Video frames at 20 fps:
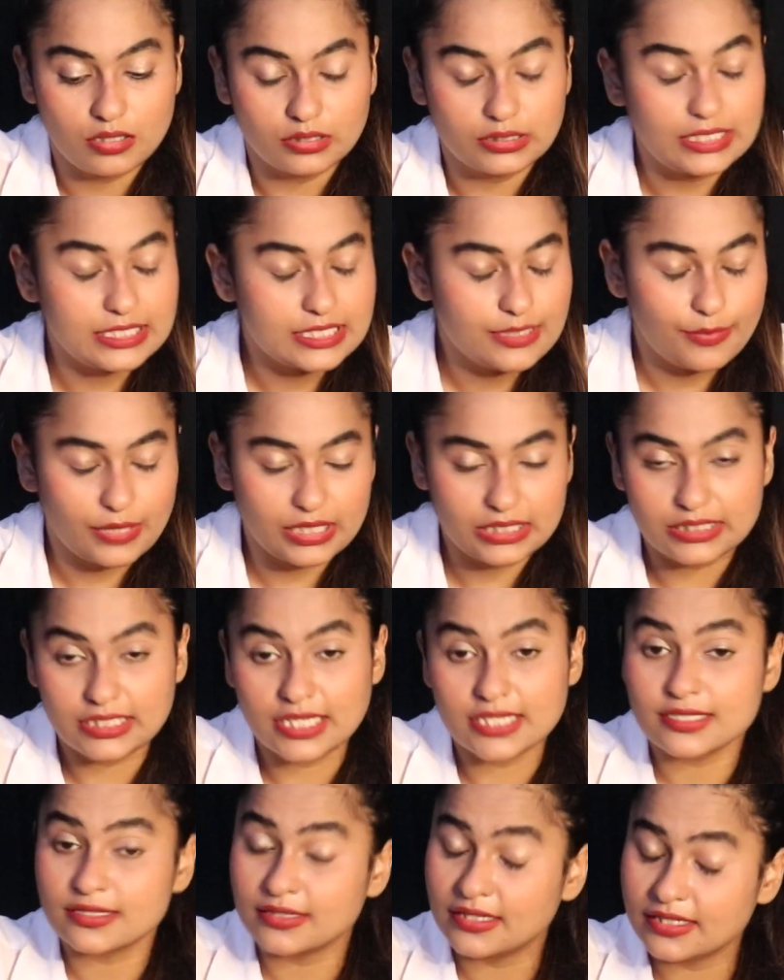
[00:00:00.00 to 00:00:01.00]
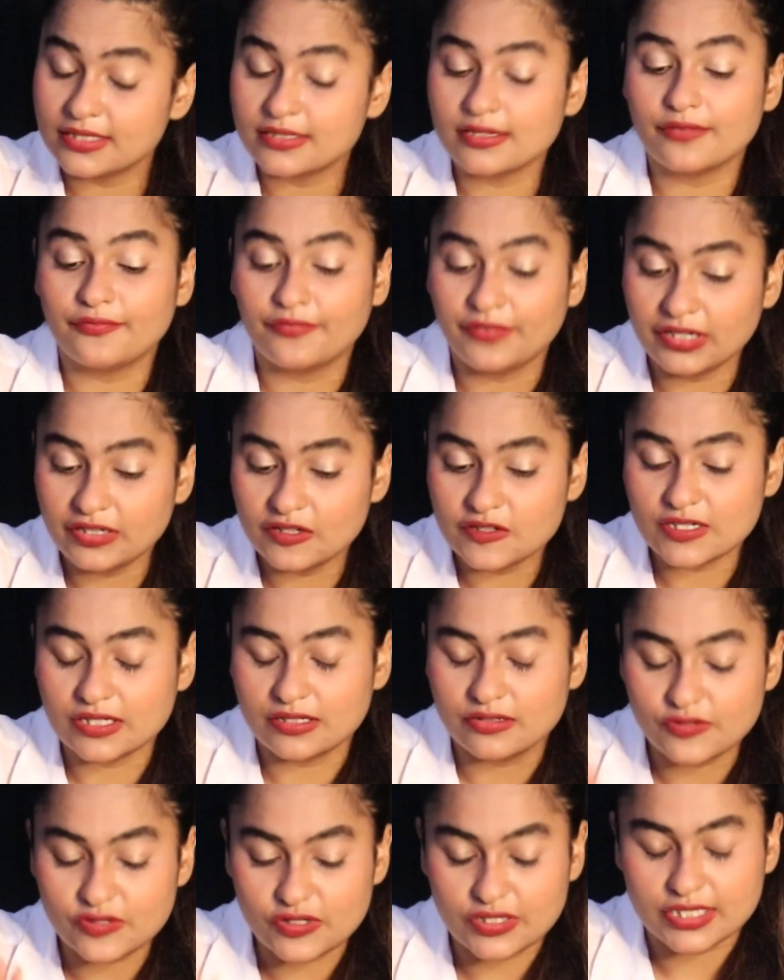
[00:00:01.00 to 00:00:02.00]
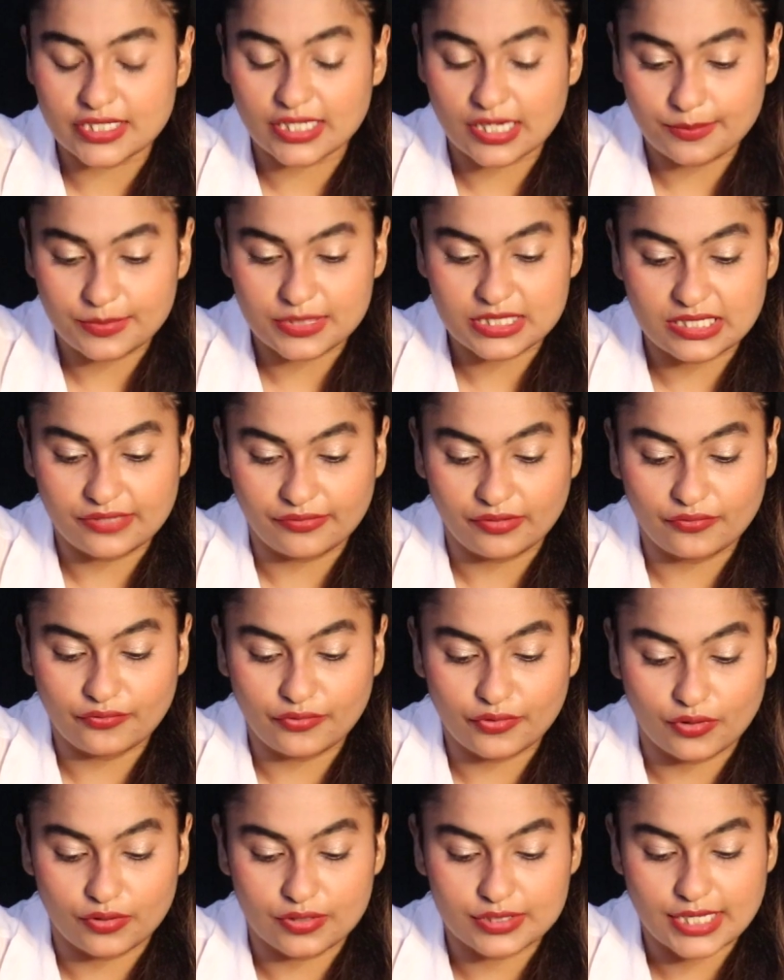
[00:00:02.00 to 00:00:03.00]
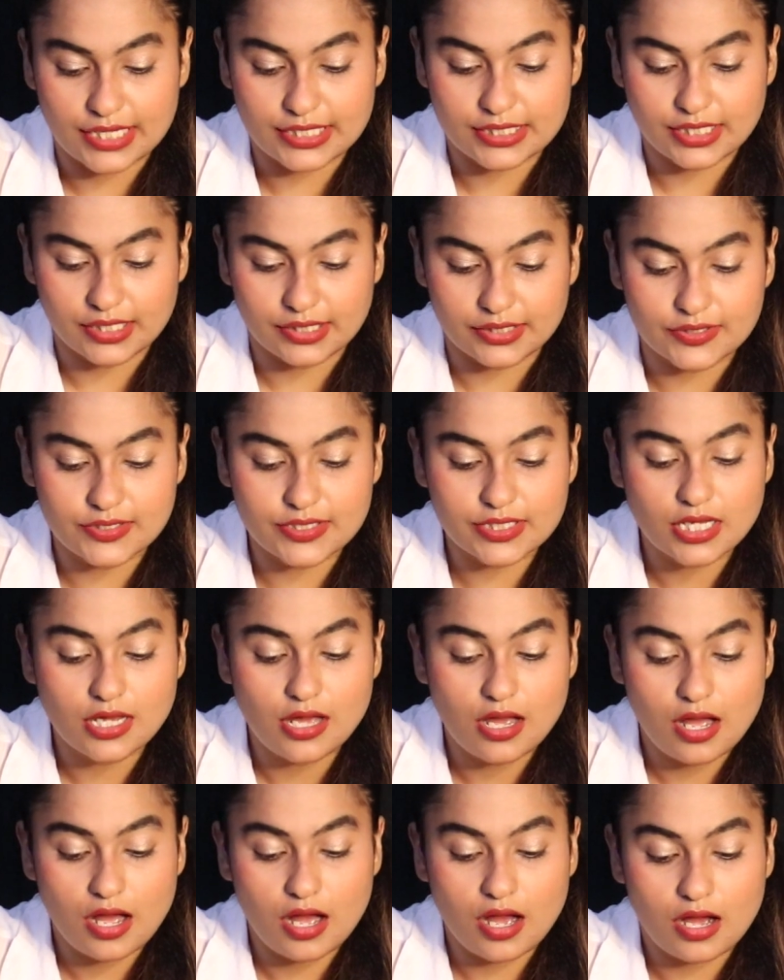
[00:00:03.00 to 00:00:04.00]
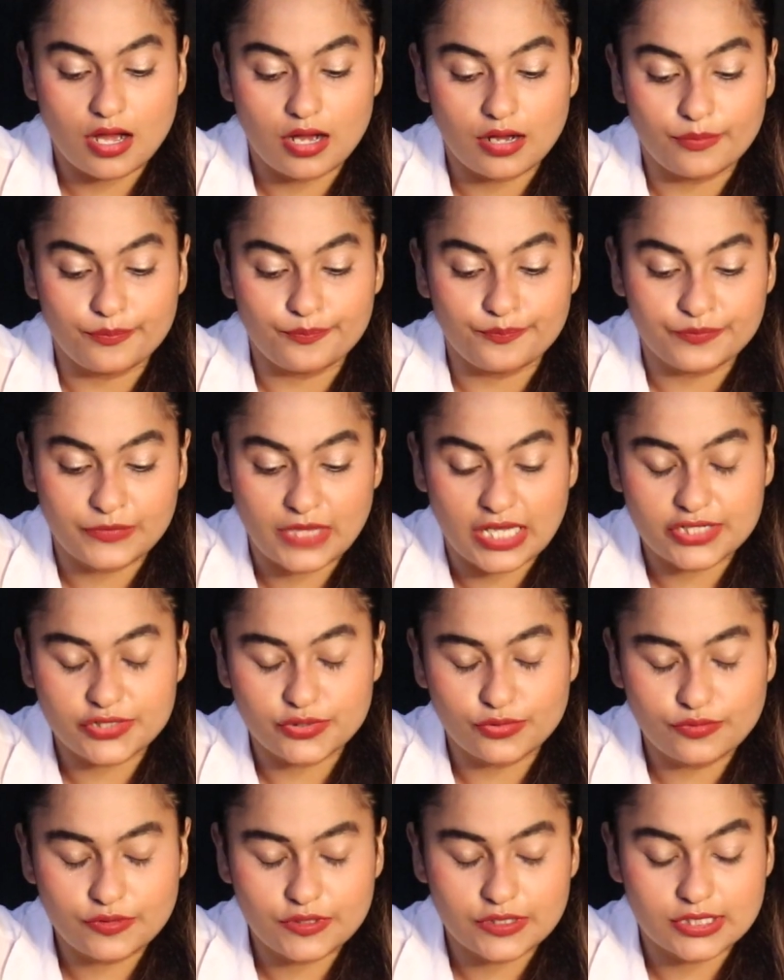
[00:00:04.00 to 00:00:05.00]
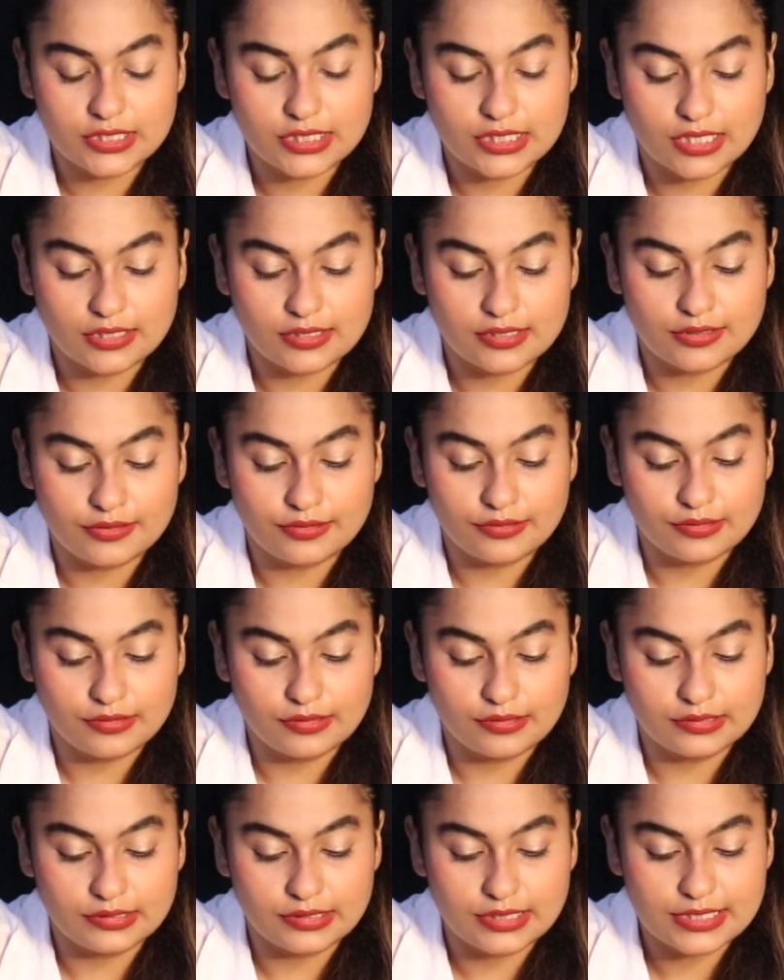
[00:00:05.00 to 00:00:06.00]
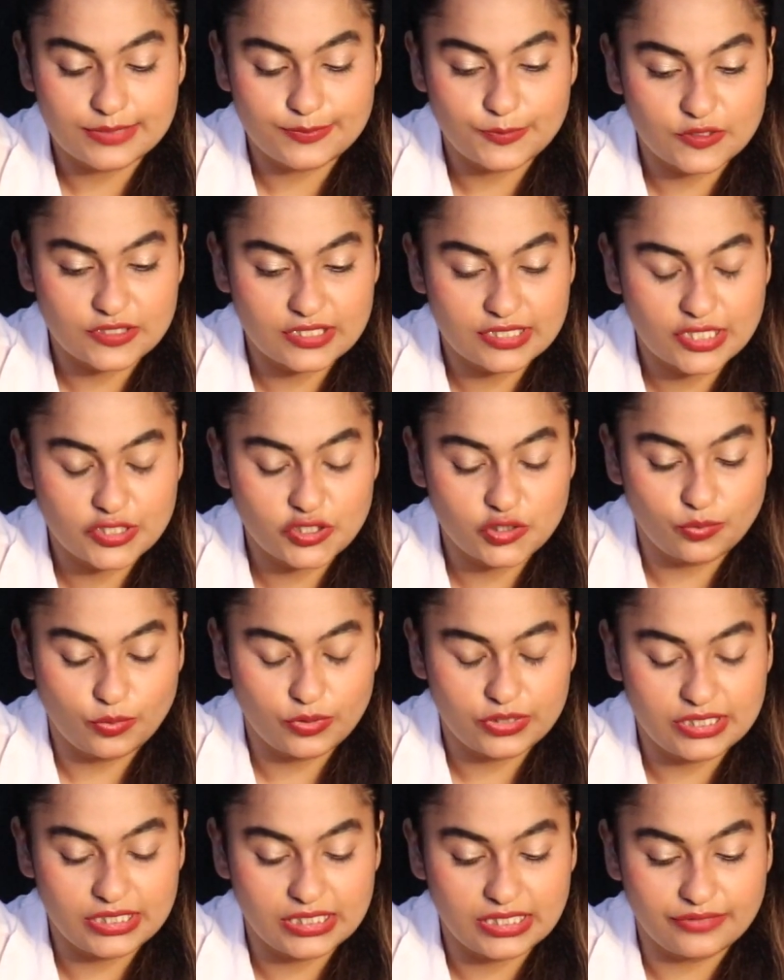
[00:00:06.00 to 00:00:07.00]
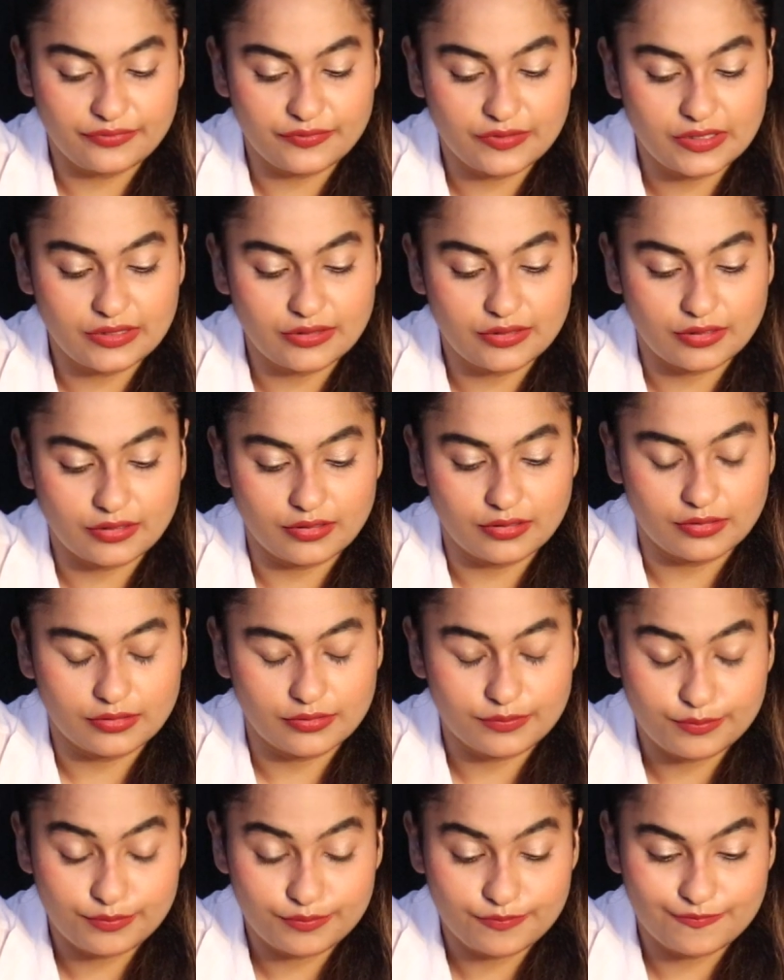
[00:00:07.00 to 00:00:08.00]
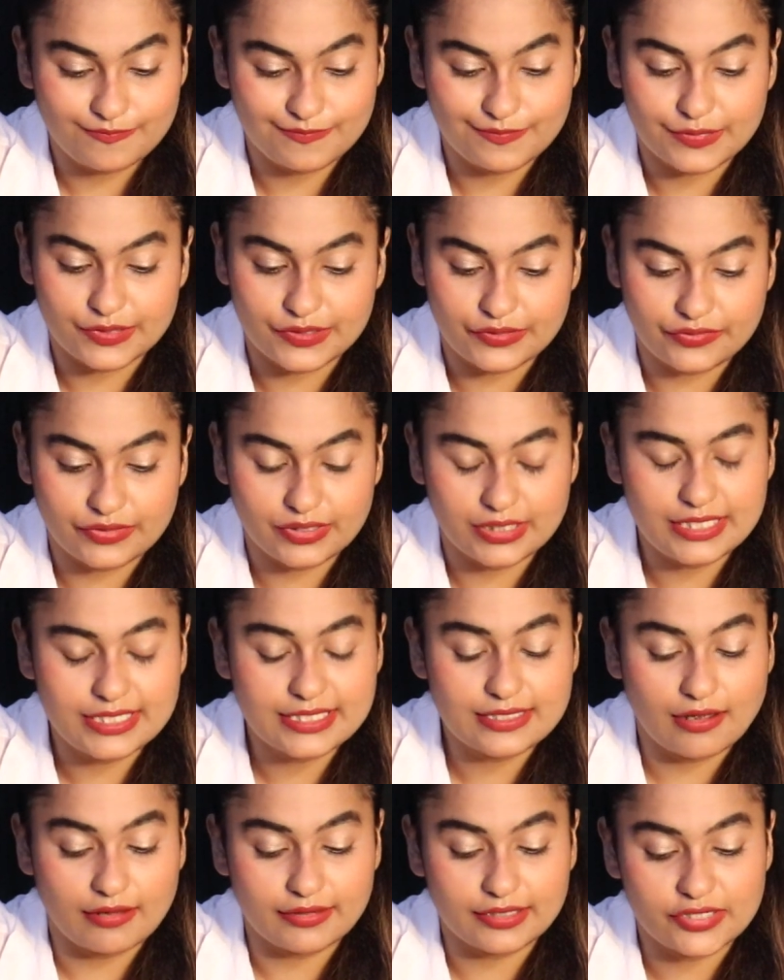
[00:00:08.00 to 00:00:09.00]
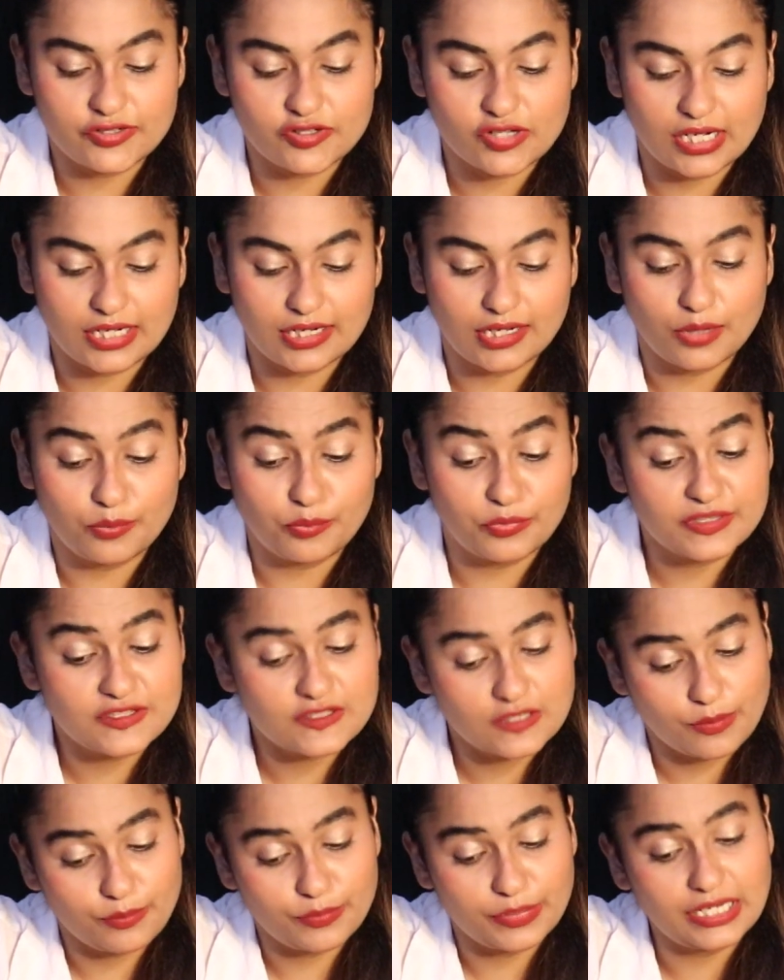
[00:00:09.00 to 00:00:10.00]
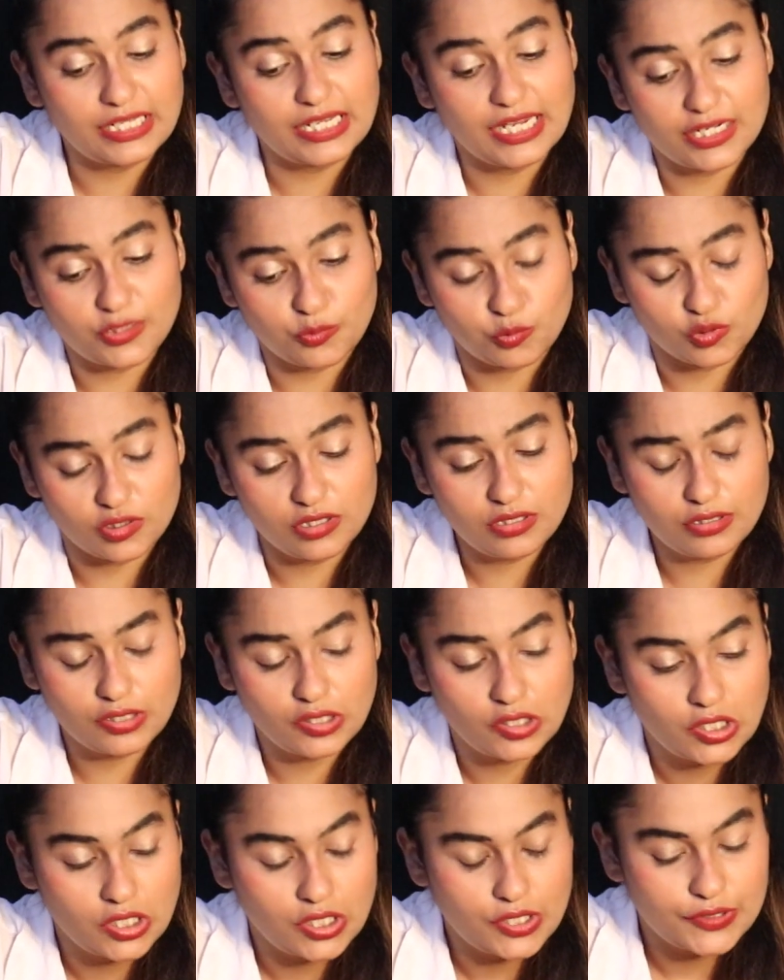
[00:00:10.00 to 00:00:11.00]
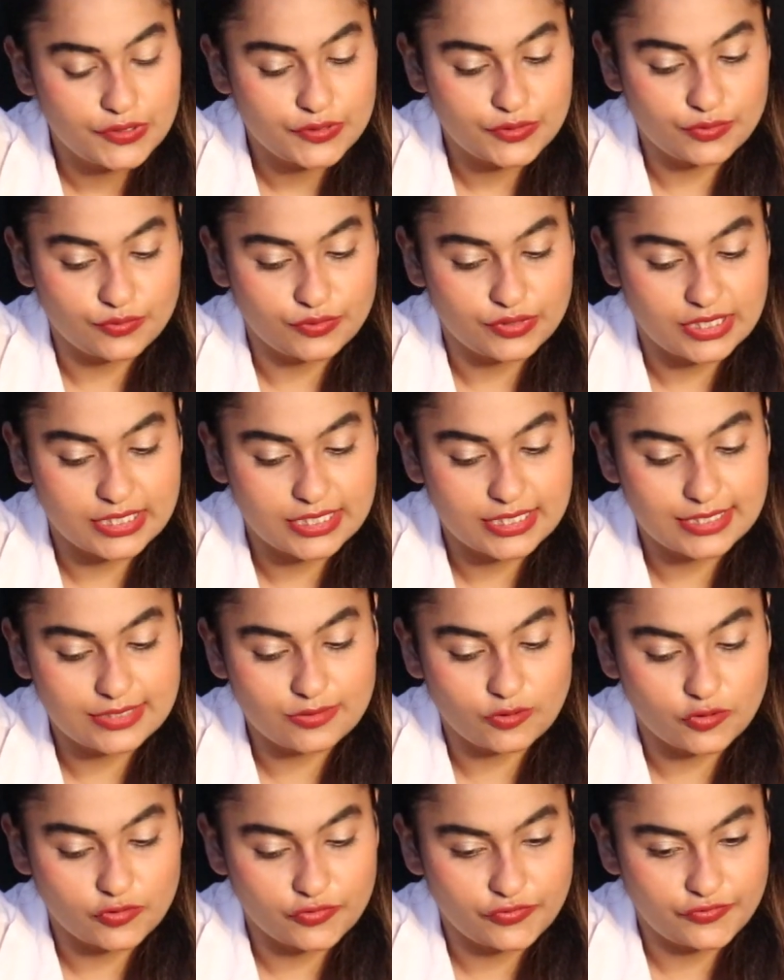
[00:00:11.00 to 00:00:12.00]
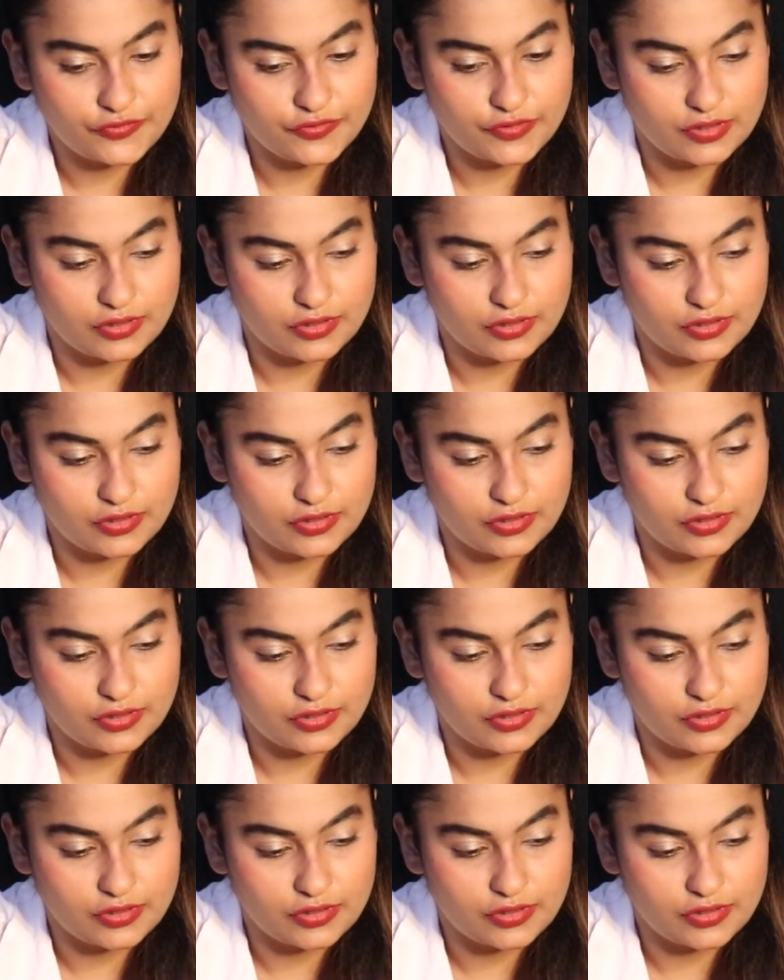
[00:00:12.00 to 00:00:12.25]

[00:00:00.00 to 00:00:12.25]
These are various energies that I'm receiving for your Sagittarians. That this person that you were dealing with really started gelling up with somebody at work. So this sort of